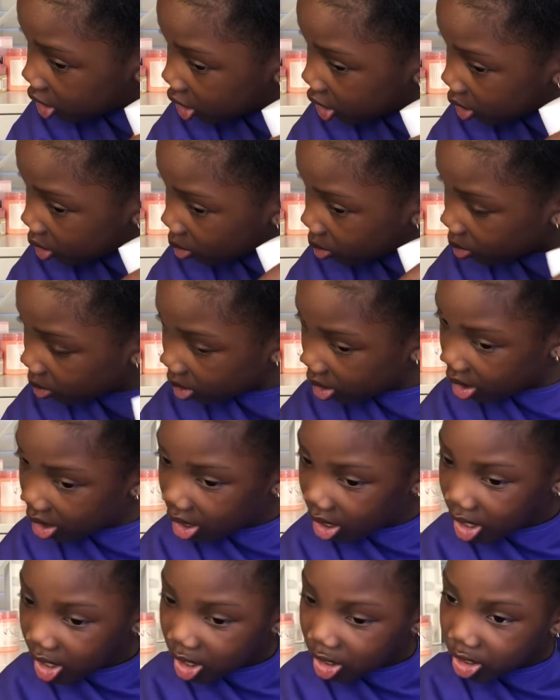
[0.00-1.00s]
2,
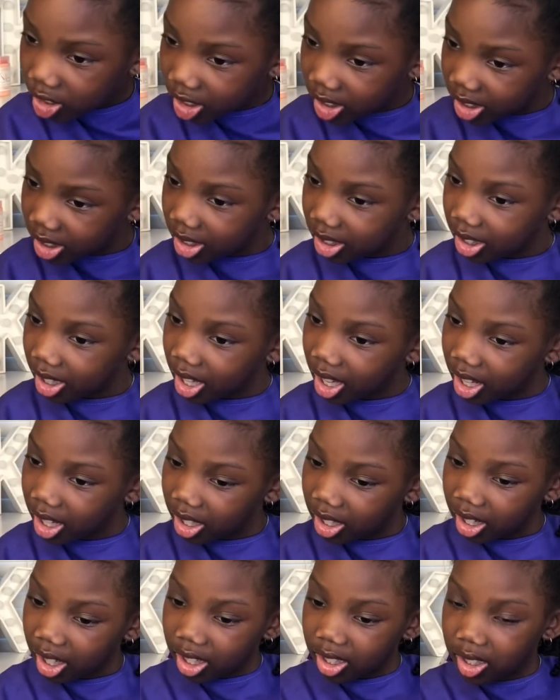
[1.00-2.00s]
just to get
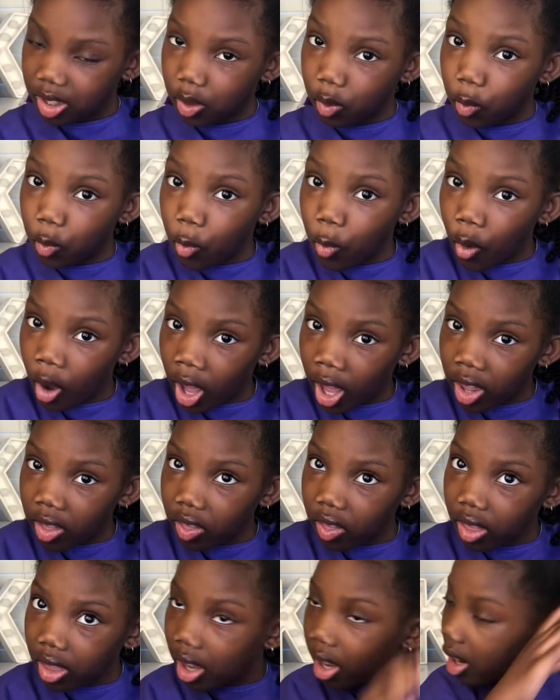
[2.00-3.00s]
it nice and wet
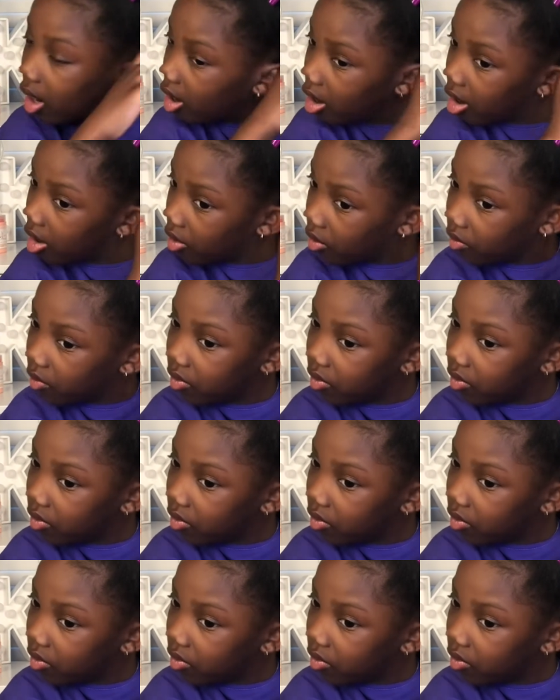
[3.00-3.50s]
there.